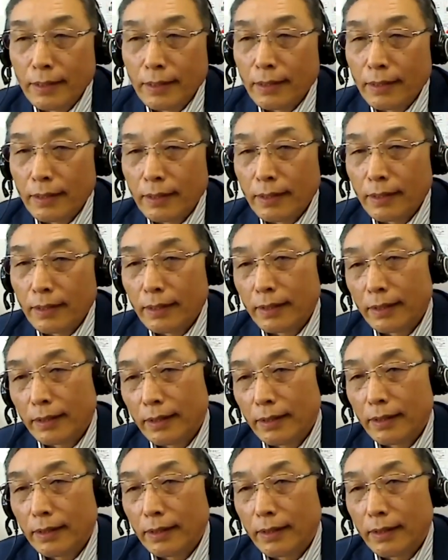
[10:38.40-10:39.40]
I feel
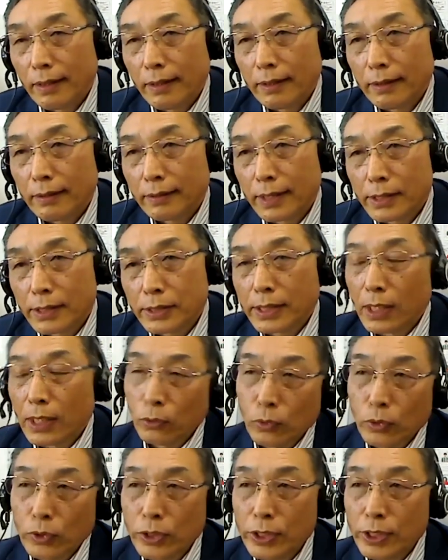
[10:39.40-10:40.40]
like he set the
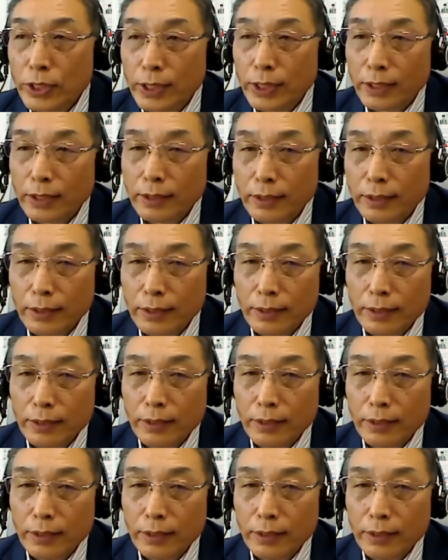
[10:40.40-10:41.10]
bar higher.